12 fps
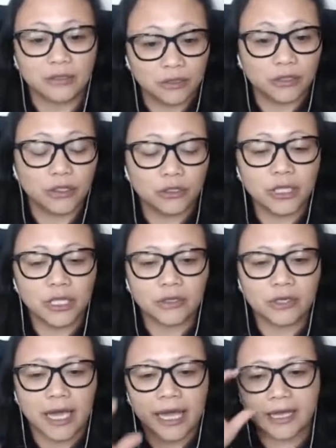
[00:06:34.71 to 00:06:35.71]
the
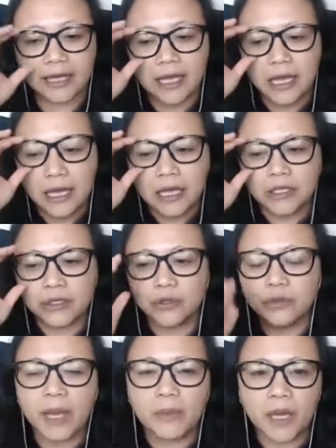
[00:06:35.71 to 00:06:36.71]
UK
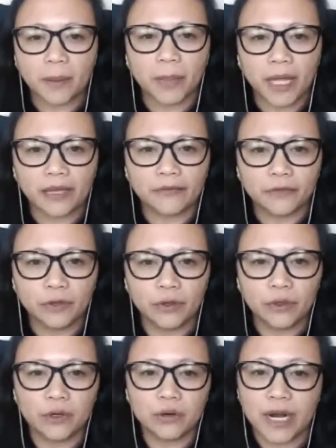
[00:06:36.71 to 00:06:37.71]
to maybe apply
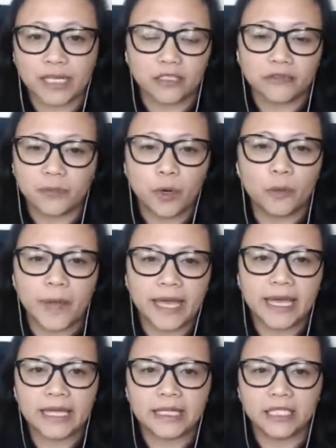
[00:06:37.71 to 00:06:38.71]
for grant of
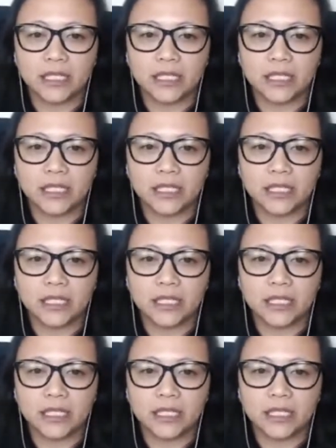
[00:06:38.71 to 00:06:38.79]
probate,